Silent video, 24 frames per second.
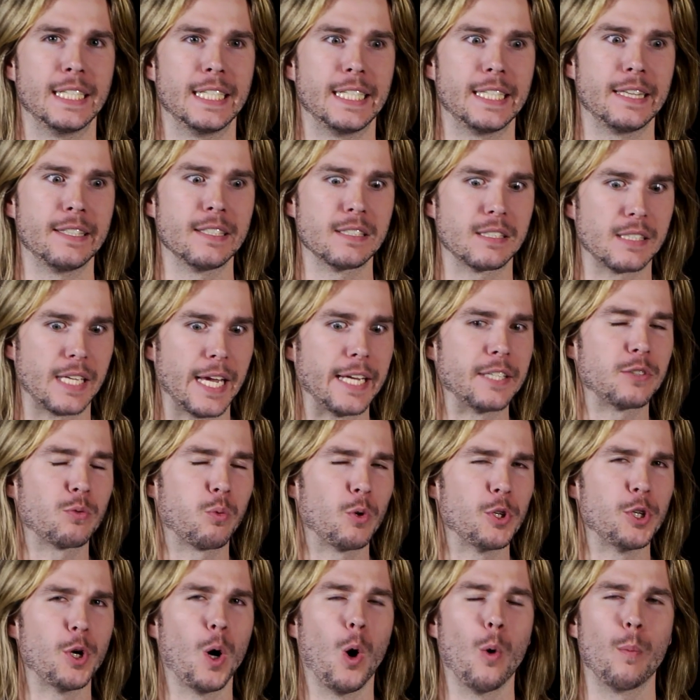In this case,
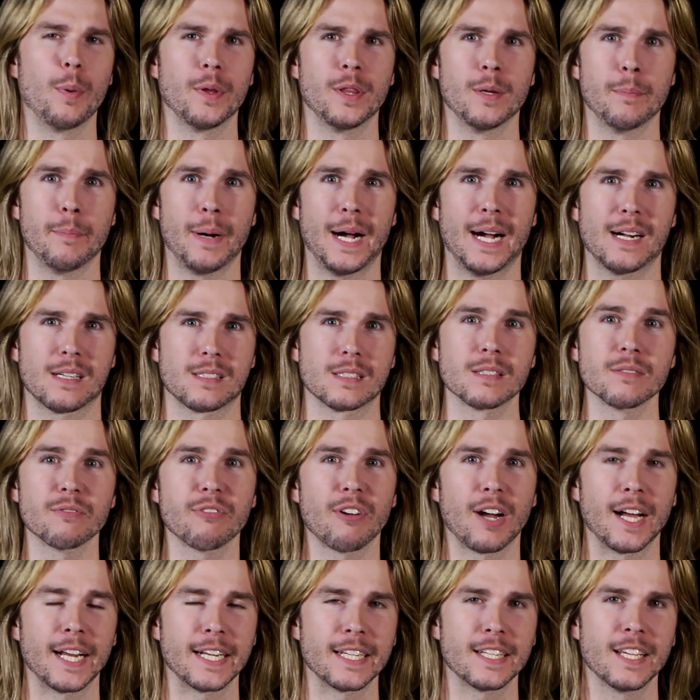when you open the box and
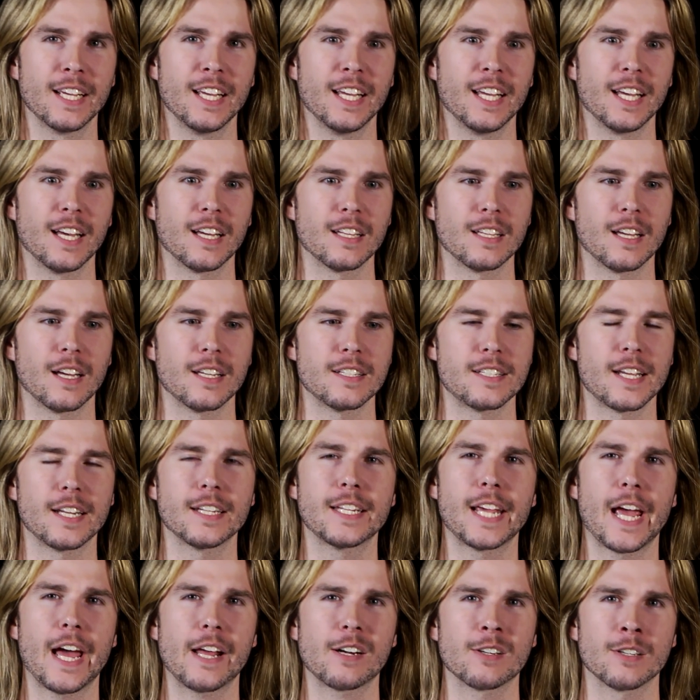find a, a
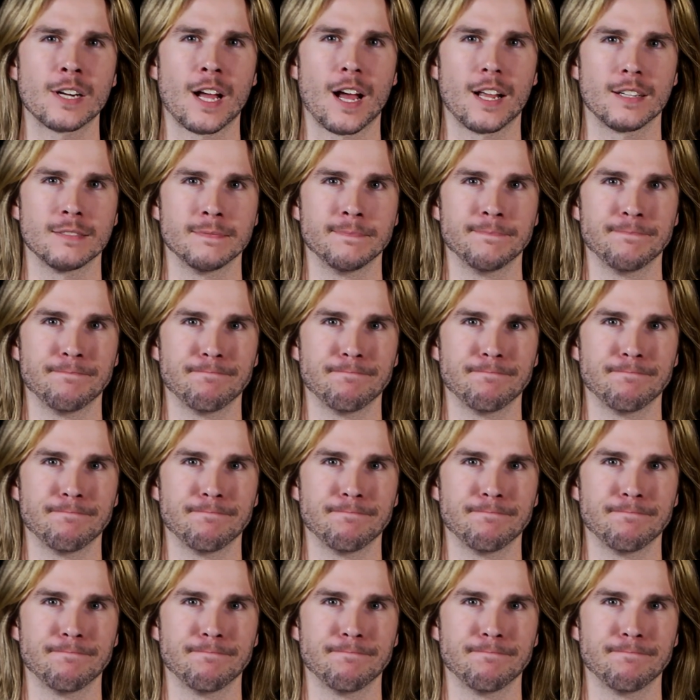dead cat or not.